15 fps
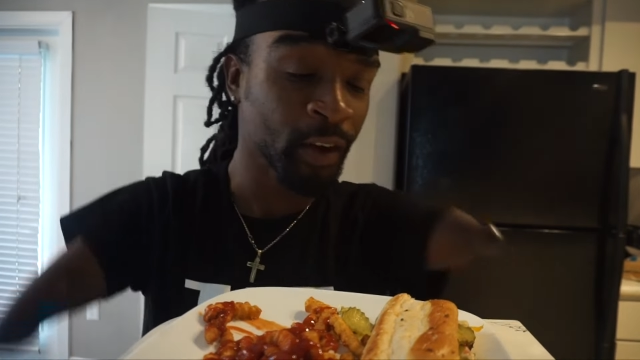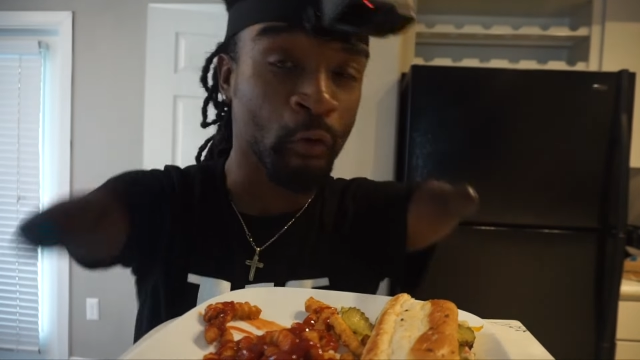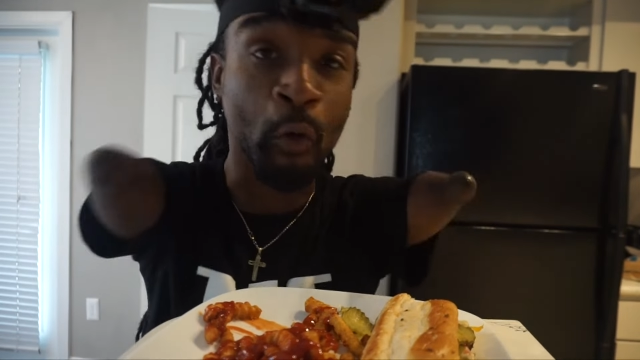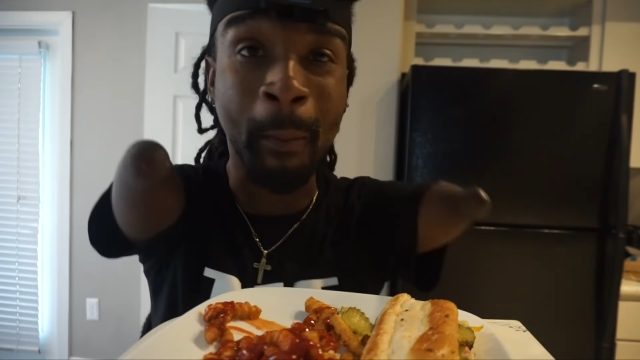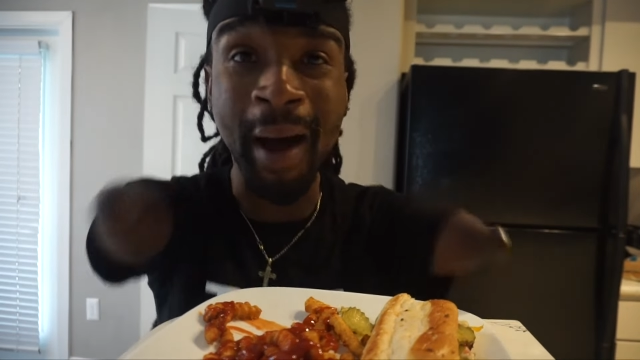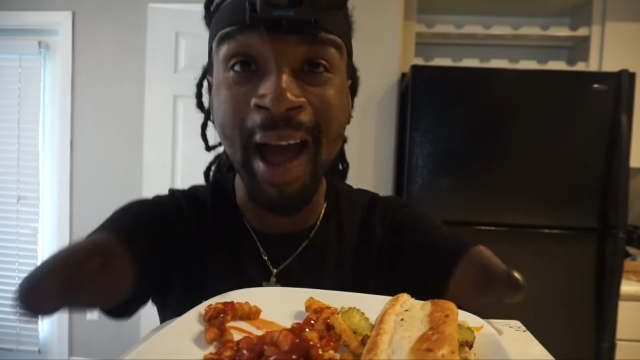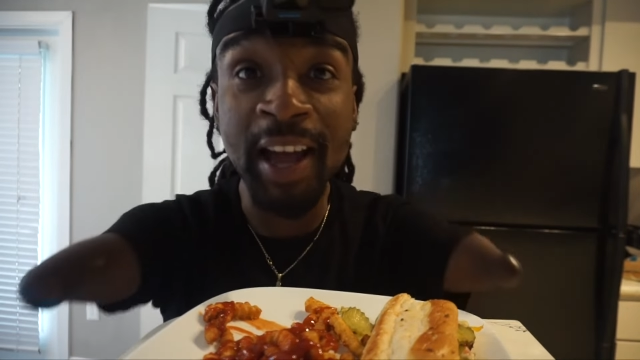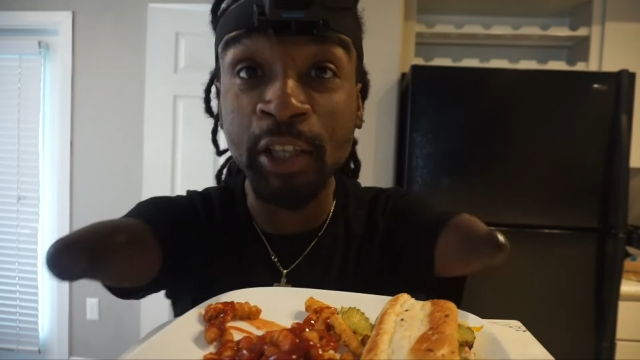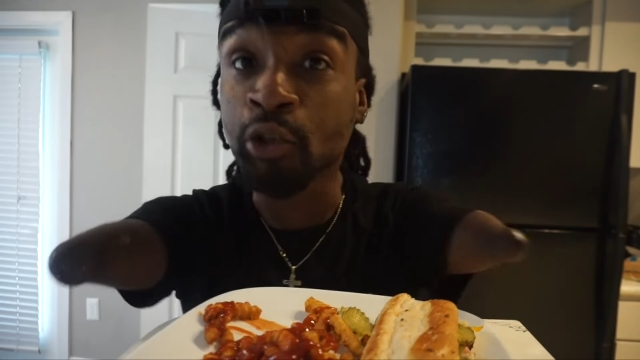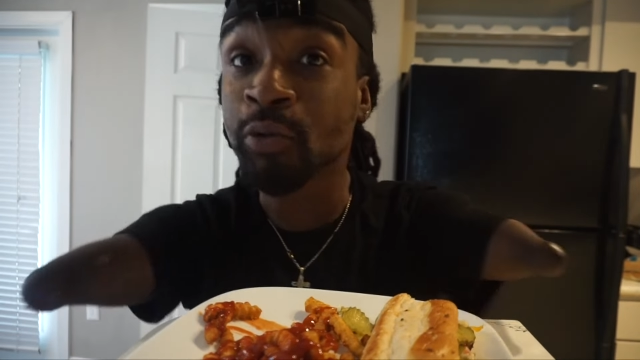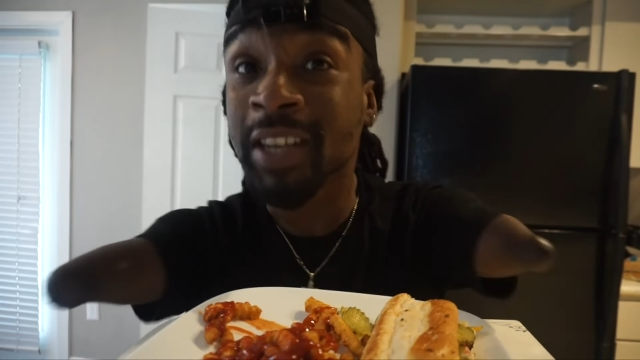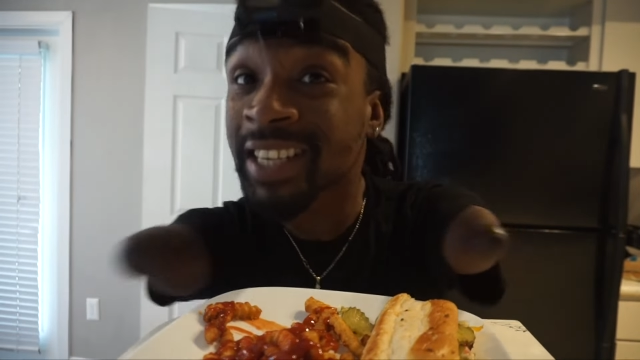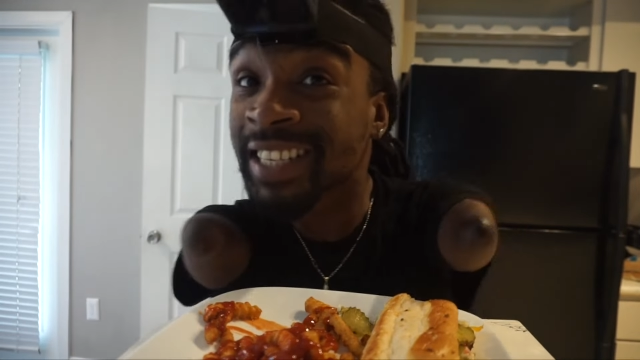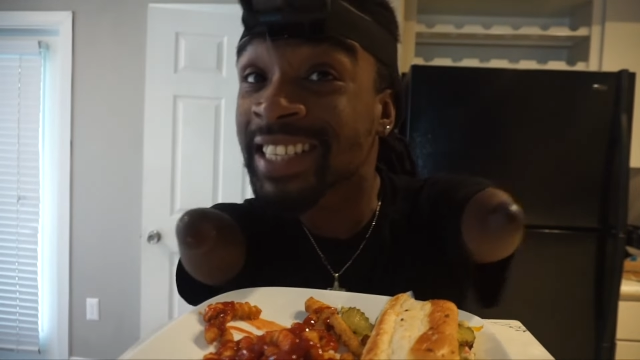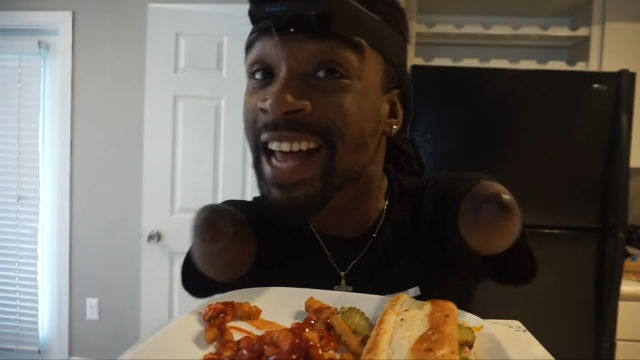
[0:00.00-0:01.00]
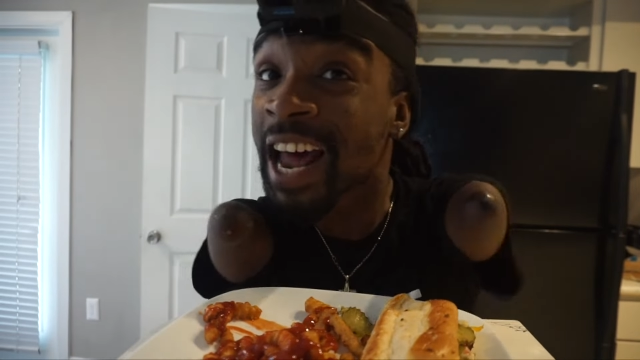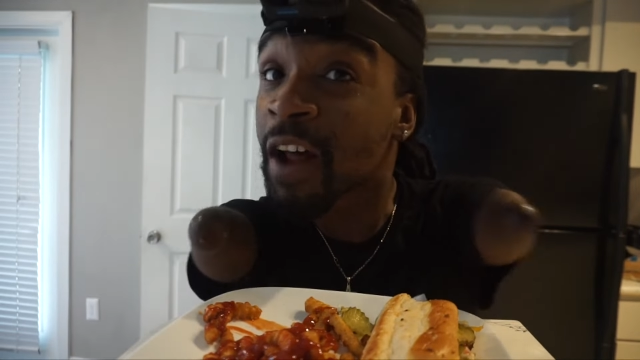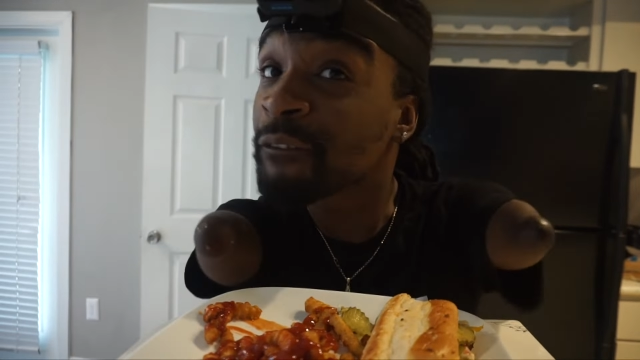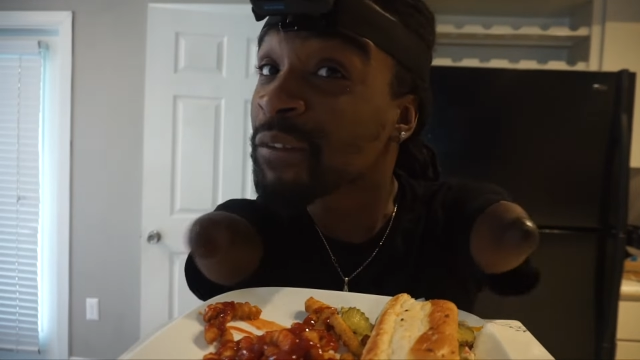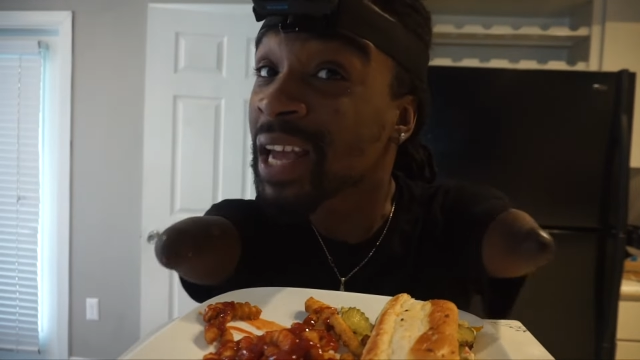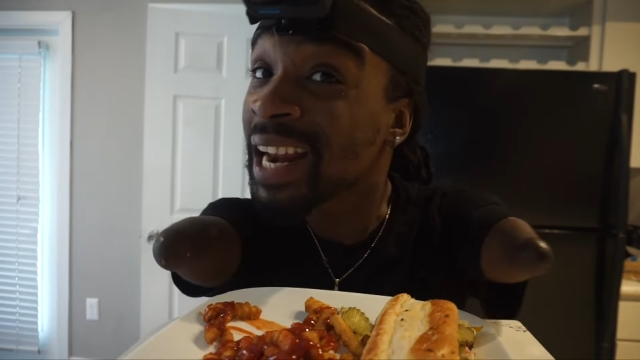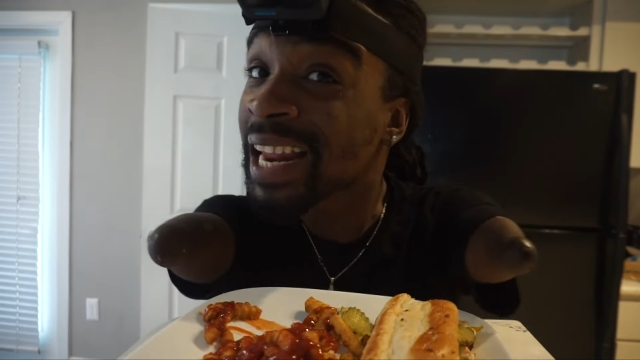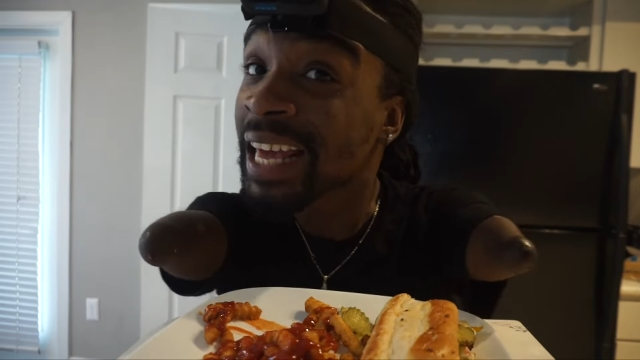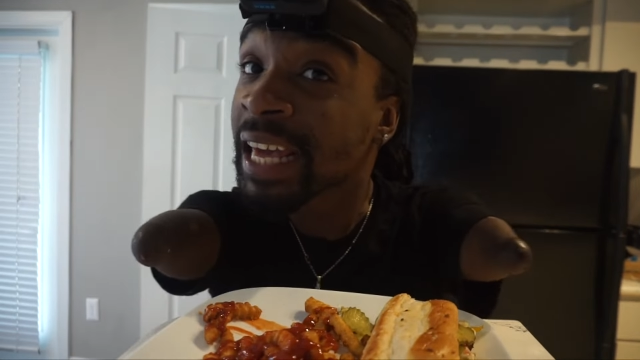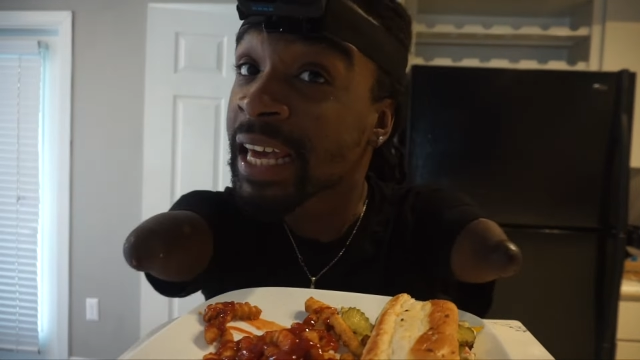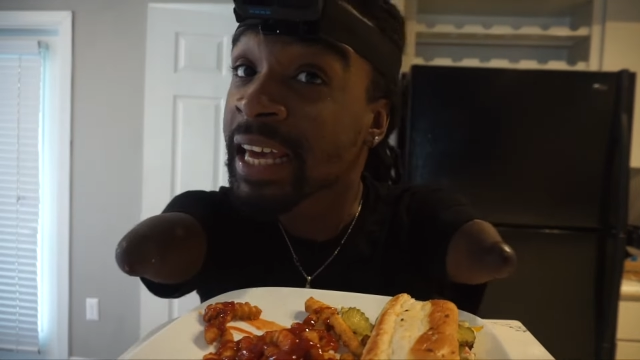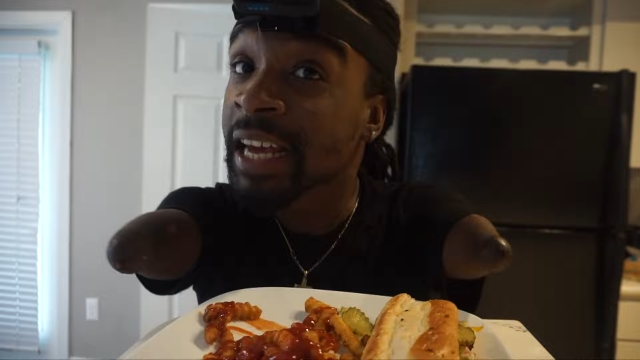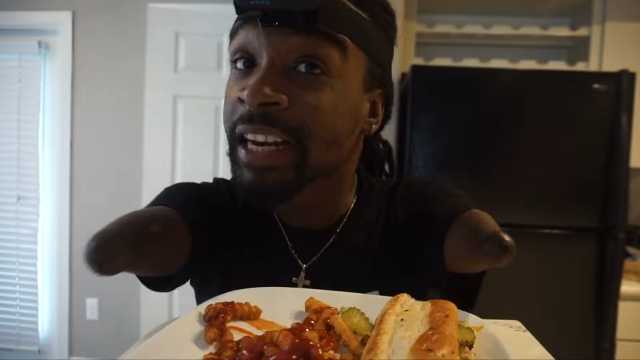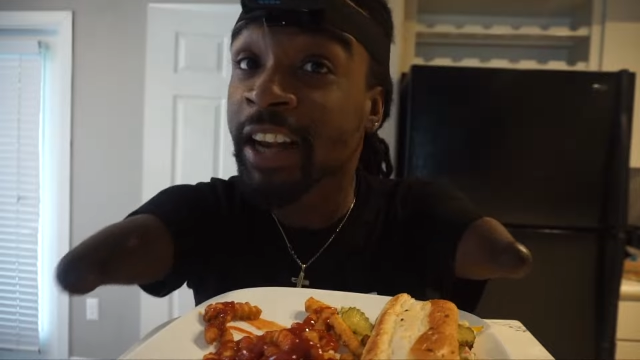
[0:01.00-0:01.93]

Remind you, this is not a Philly.